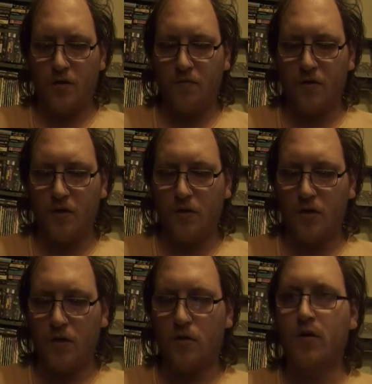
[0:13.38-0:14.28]
I figured
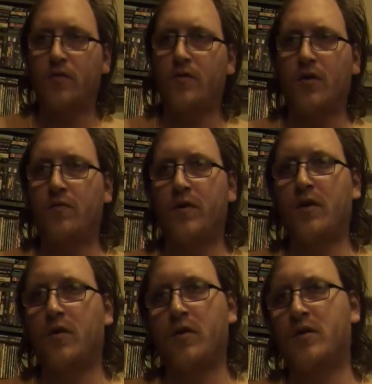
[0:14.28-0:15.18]
I'd go over the 3
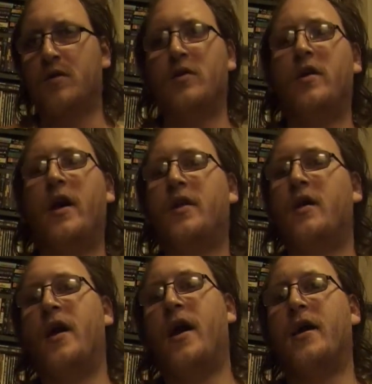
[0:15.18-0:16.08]
cards in the deck
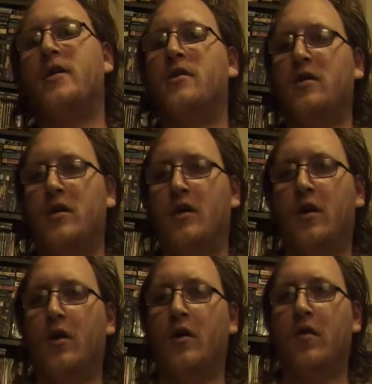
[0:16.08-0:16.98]
that I actually
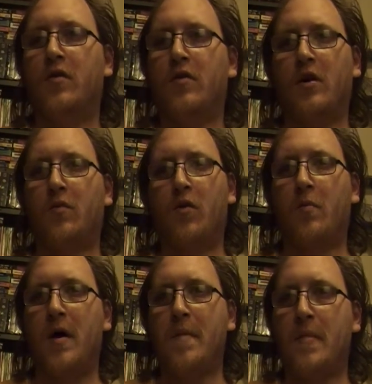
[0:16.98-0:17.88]
thought
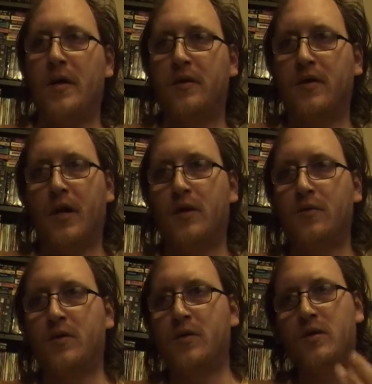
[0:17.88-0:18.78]
were my best tech
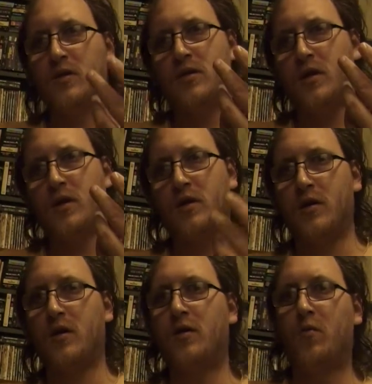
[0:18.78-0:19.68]
choices, and
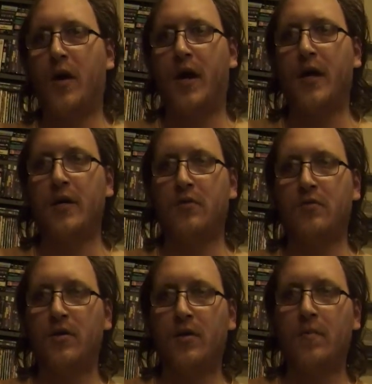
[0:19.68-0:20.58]
tell you why I
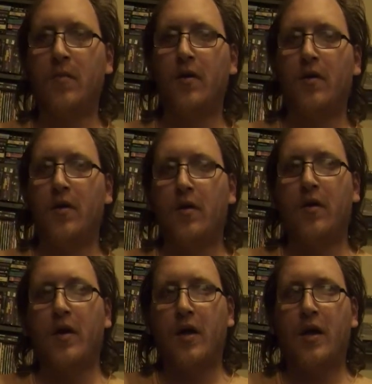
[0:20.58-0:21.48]
use them,
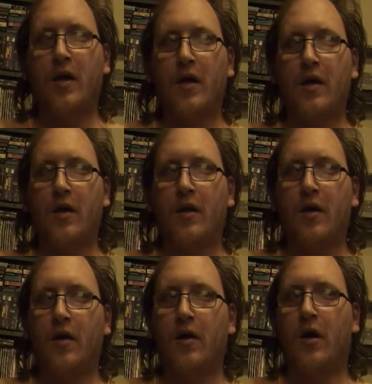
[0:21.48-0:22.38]
and
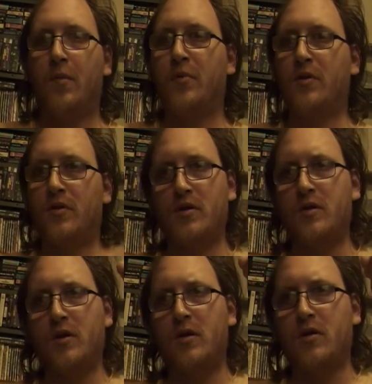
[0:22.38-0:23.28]
I'll put
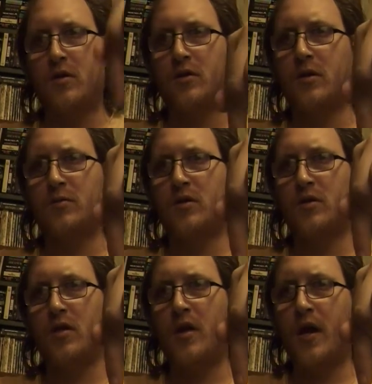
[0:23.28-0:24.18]
the description
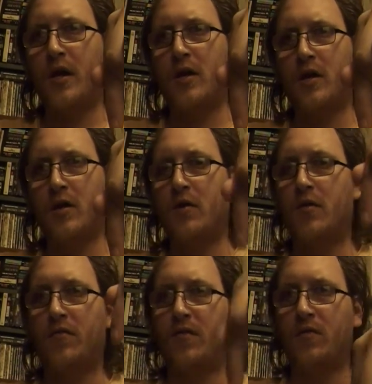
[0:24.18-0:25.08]
of the deck,
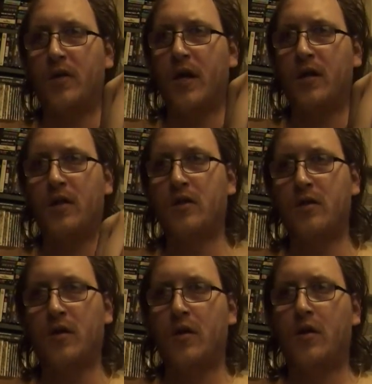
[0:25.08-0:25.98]
the full deck
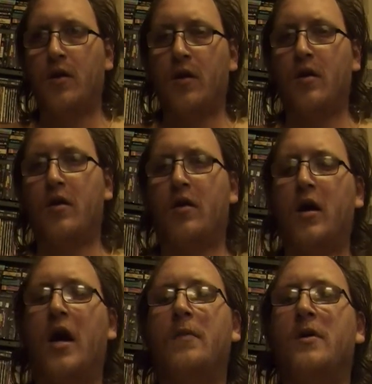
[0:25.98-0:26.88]
list, in the
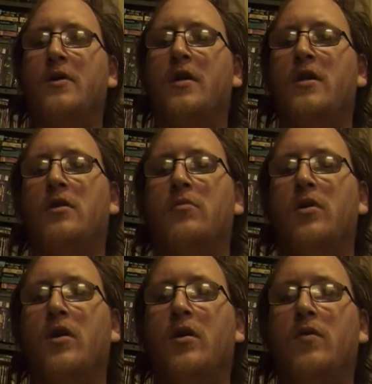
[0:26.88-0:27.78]
comment section
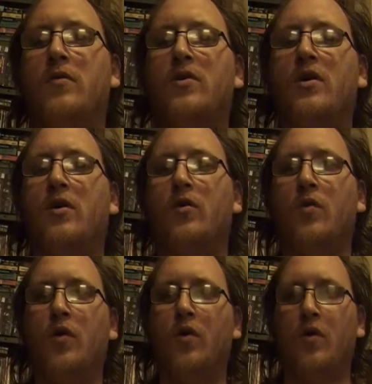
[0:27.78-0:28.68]
below, so